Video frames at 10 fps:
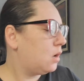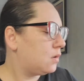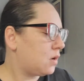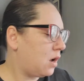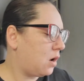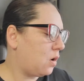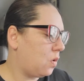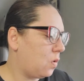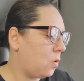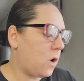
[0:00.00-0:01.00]

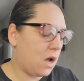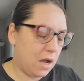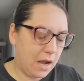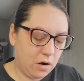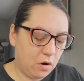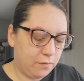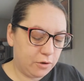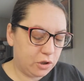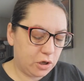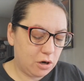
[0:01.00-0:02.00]
So uh, I know for
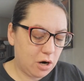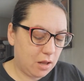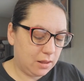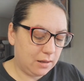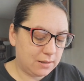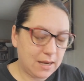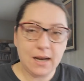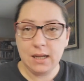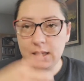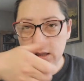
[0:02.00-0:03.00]
sure a little
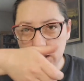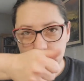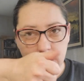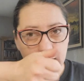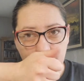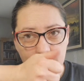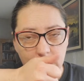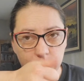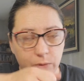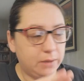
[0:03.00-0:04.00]
tiny, the little tiny
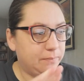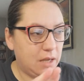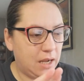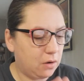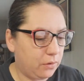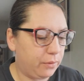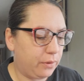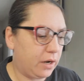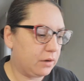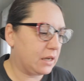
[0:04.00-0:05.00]
handheld one ain't going through
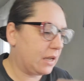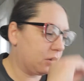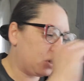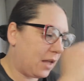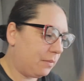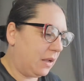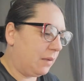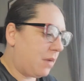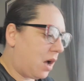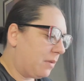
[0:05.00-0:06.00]
there. So I gotta try the Big
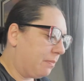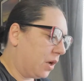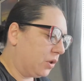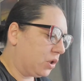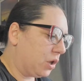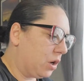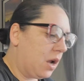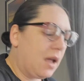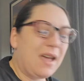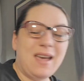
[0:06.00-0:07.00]
Mama puncher.
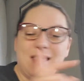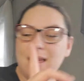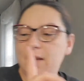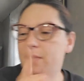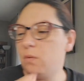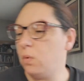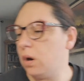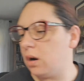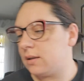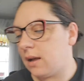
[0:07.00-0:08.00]
And then if it
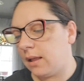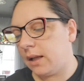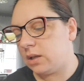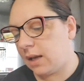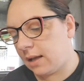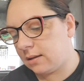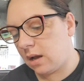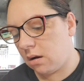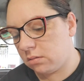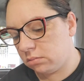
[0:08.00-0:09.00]
works, I'll let you guys know.
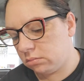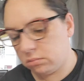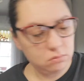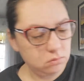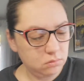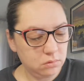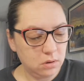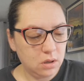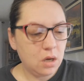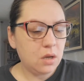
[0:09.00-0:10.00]

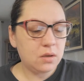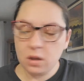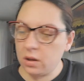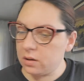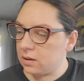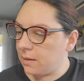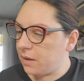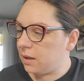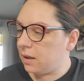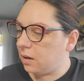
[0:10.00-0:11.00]
So those are some
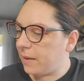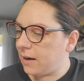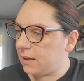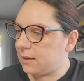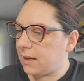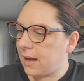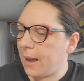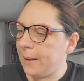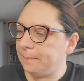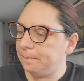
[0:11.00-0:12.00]
of the little pendants I got.